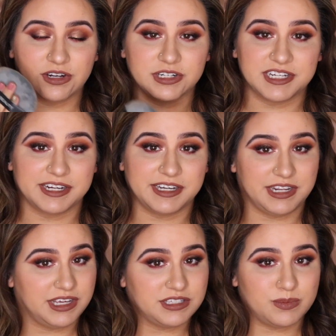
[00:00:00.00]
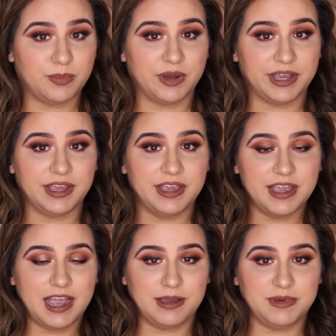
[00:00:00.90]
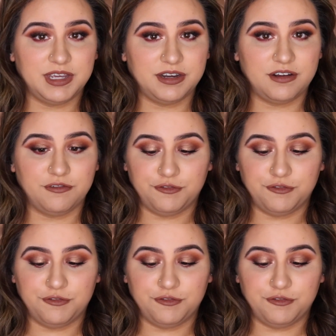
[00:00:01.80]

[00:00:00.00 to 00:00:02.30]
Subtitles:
her techniques, but I mean,